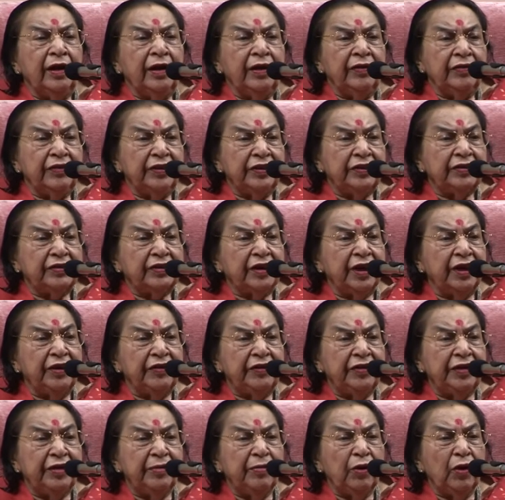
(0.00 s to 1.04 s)
This
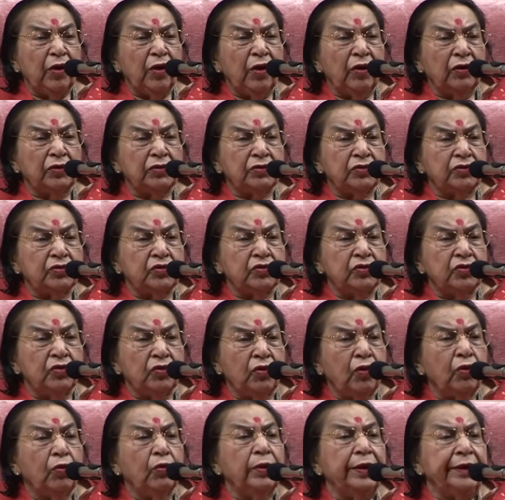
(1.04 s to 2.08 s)
country belongs to no
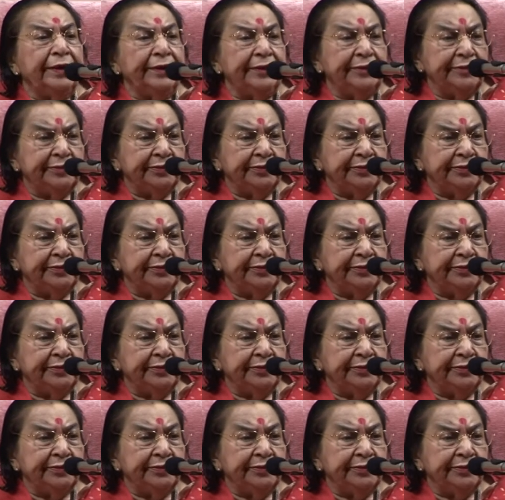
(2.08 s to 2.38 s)
one.